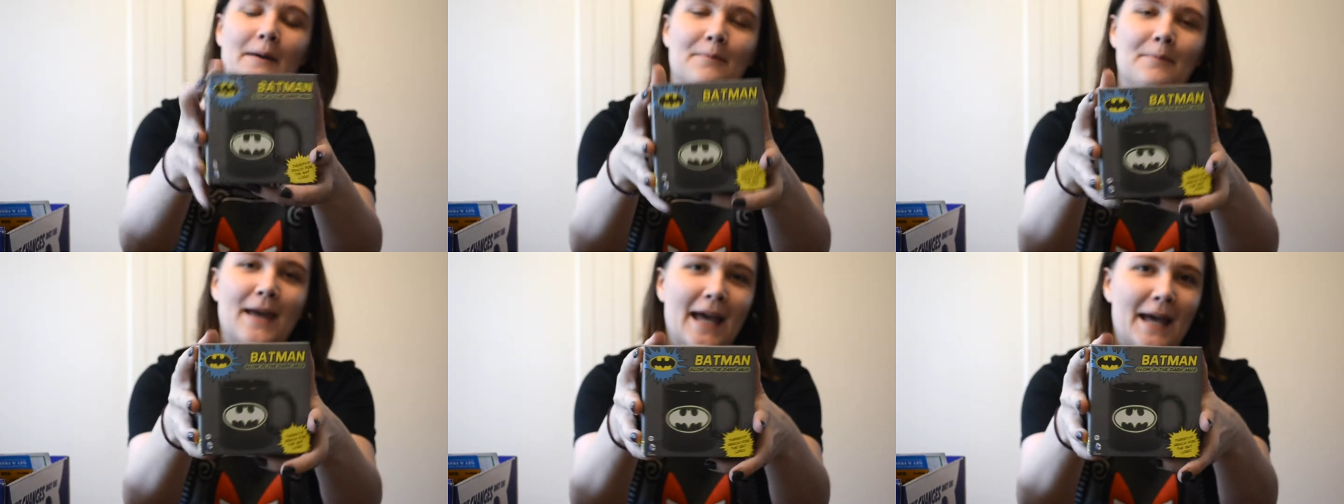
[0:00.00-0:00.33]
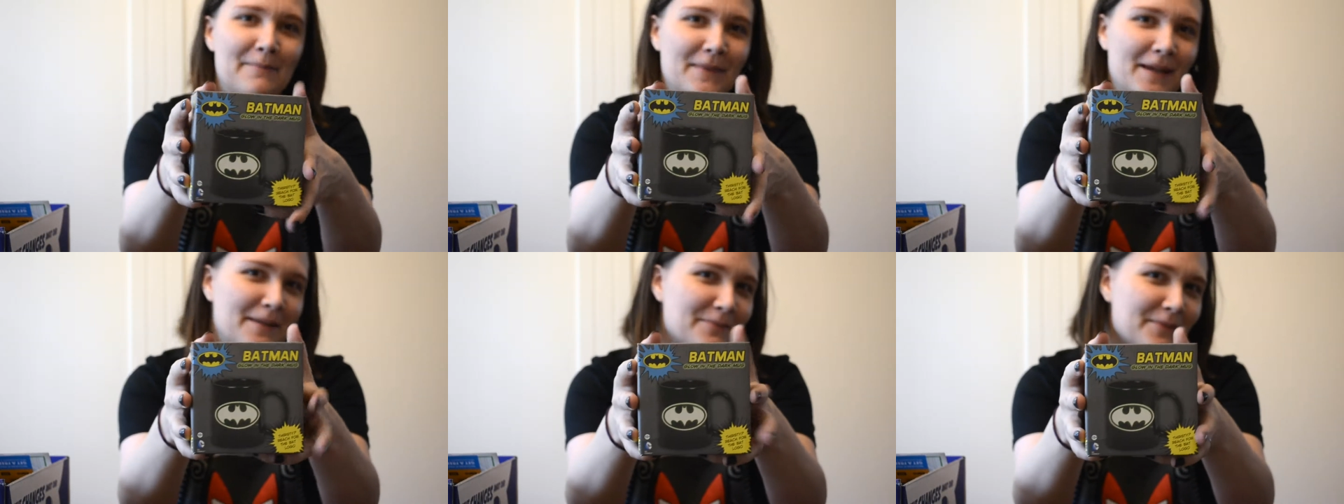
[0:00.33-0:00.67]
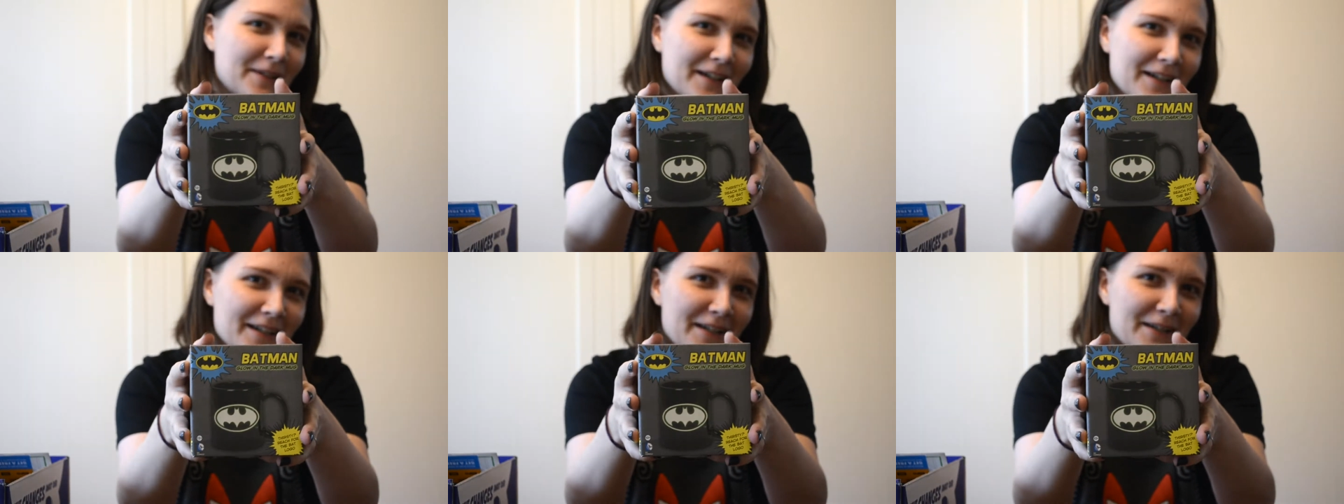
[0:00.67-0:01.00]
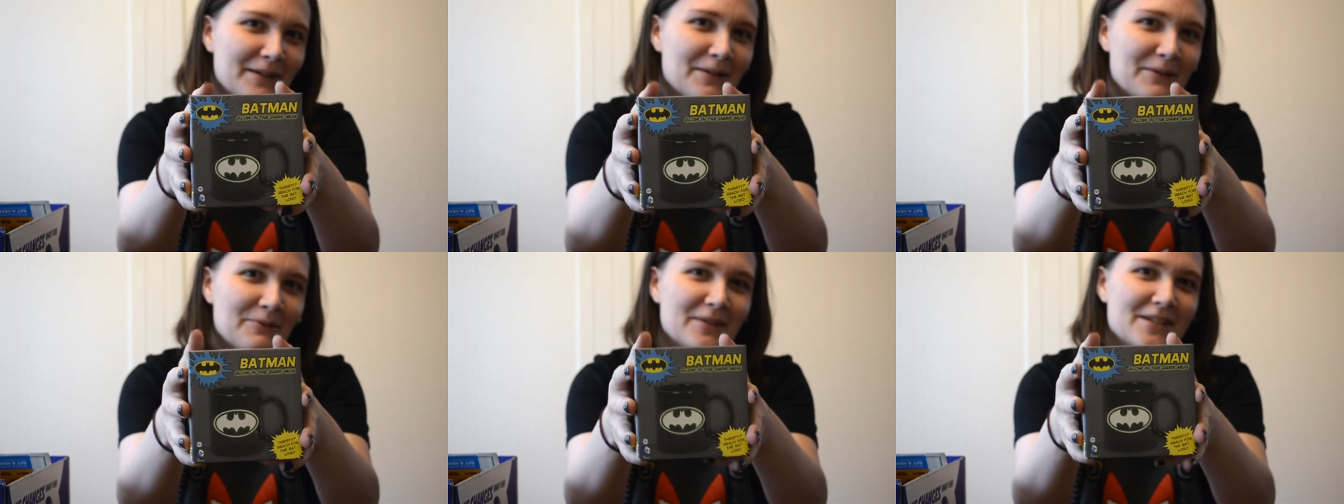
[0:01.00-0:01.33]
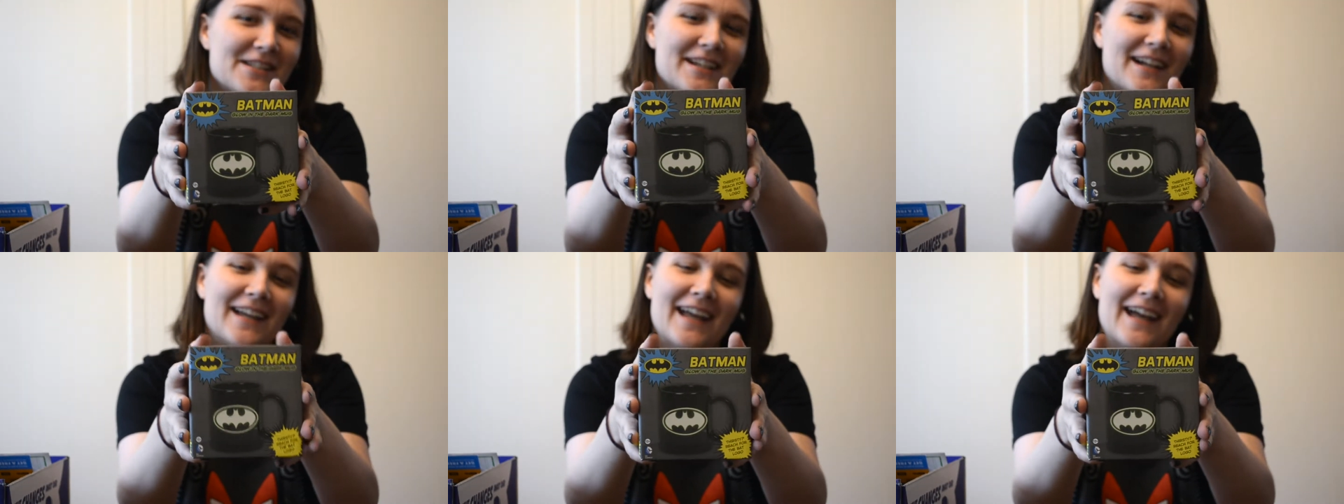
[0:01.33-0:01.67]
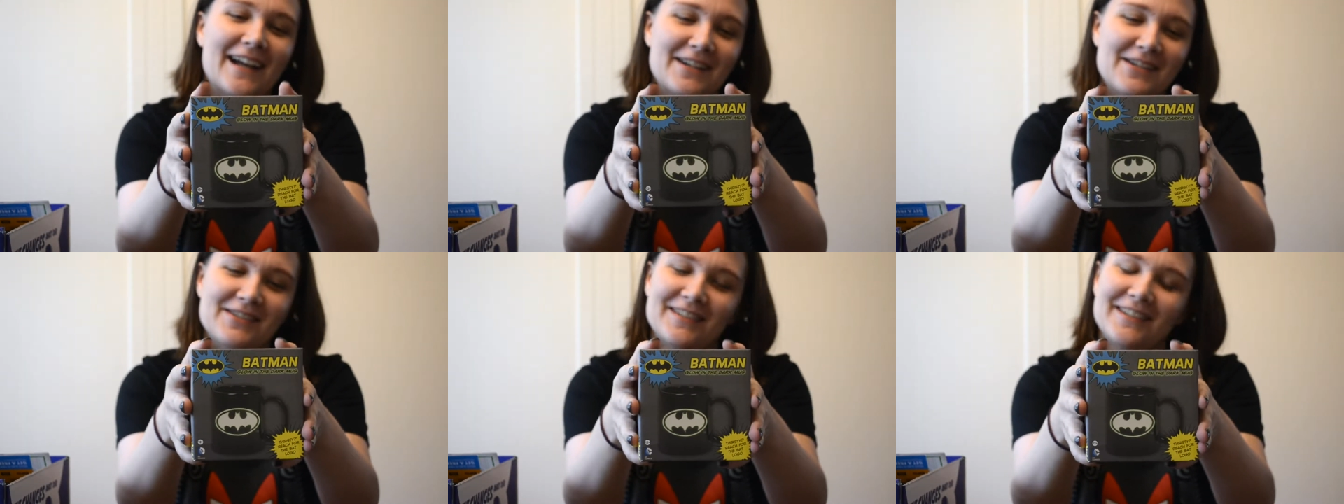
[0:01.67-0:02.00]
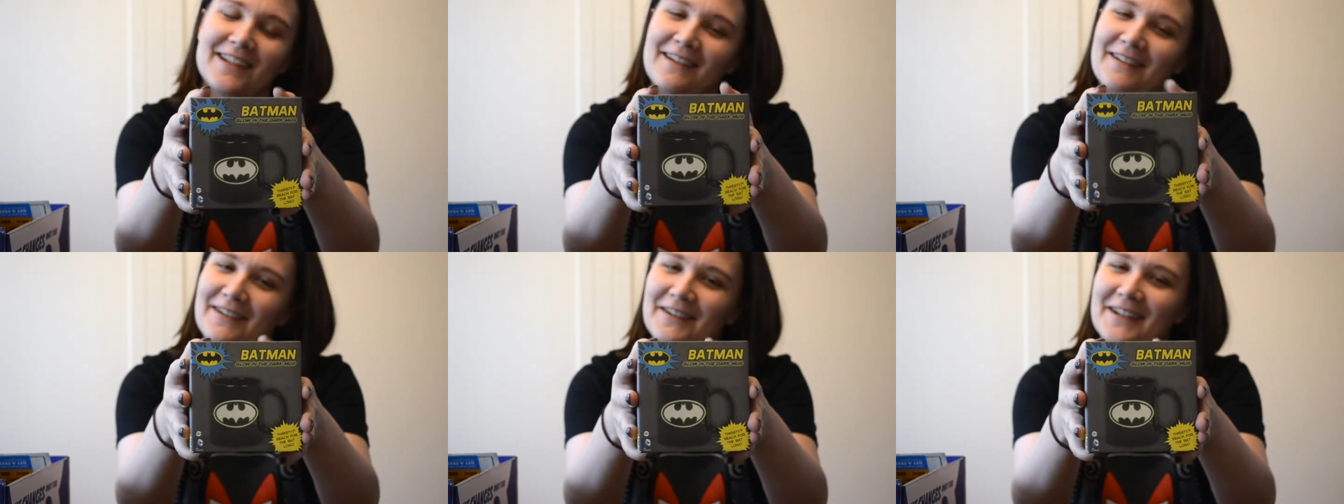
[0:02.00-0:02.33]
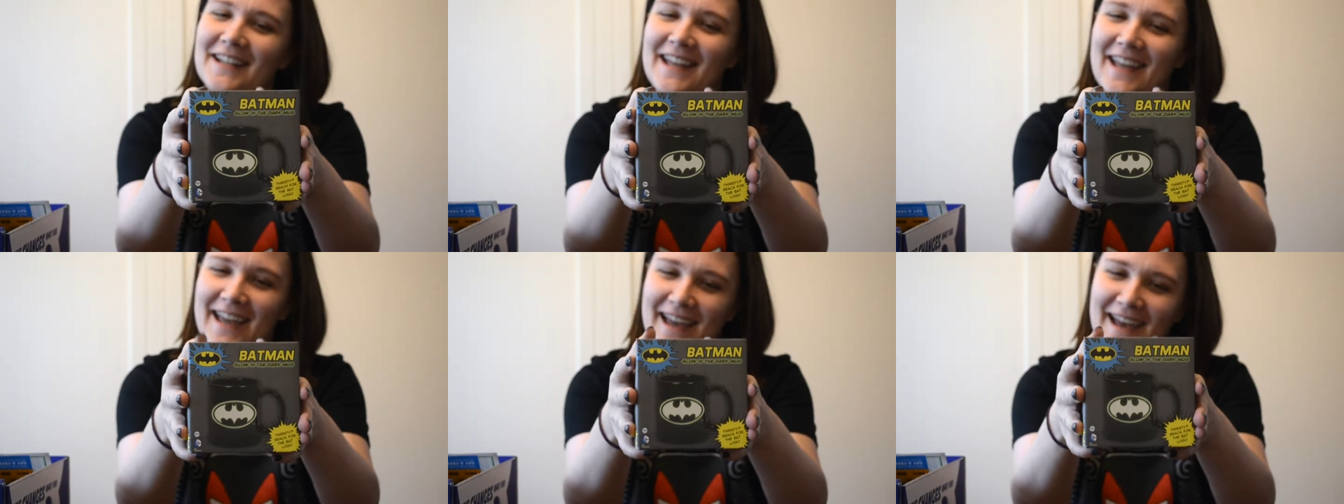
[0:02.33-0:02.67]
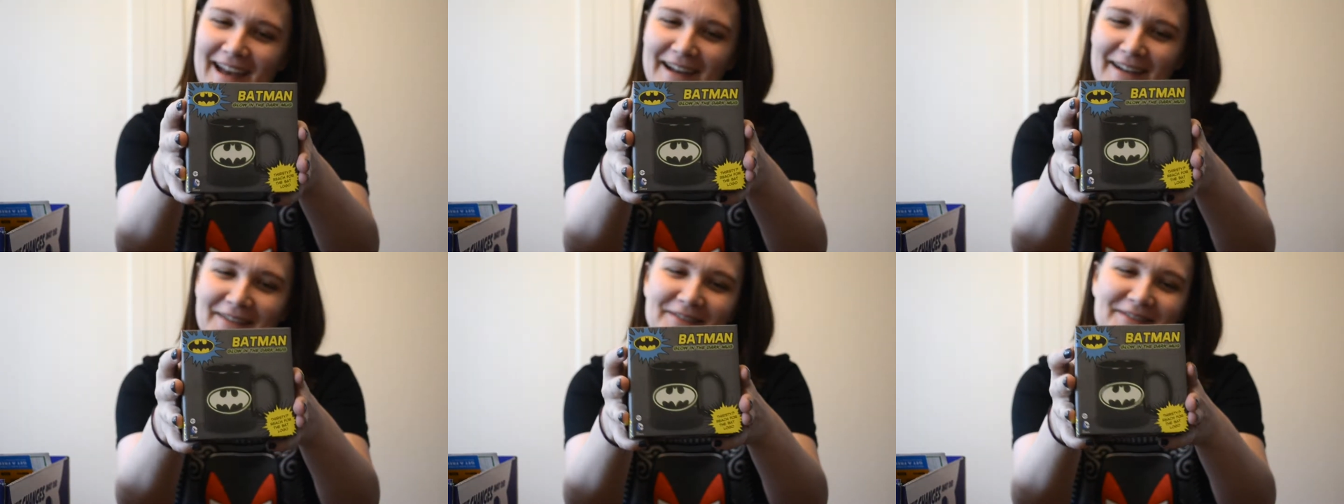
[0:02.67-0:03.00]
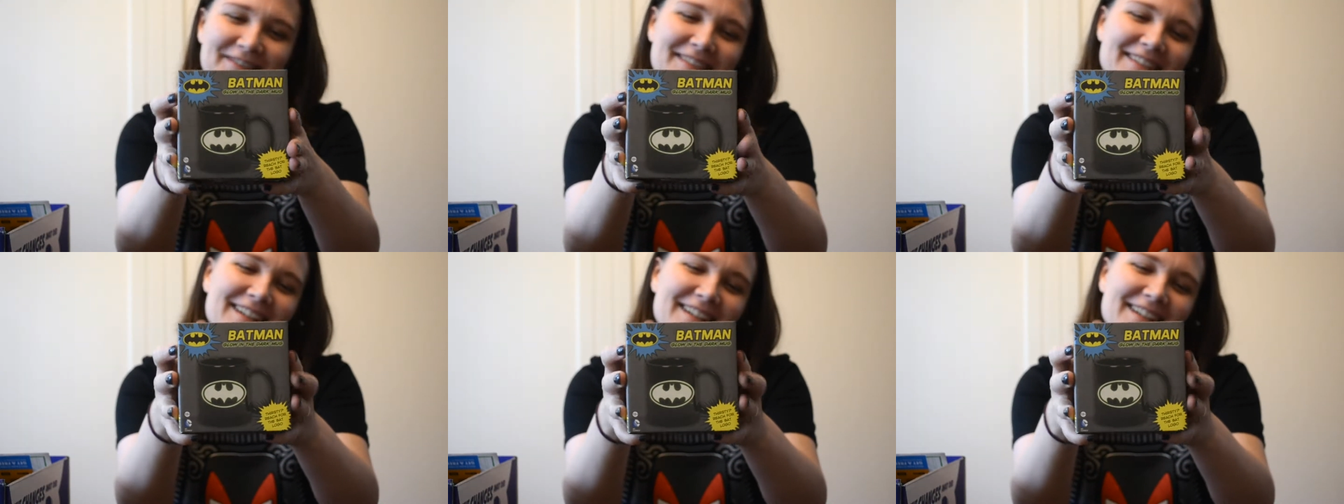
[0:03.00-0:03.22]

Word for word: Batman mug, which I actually already have,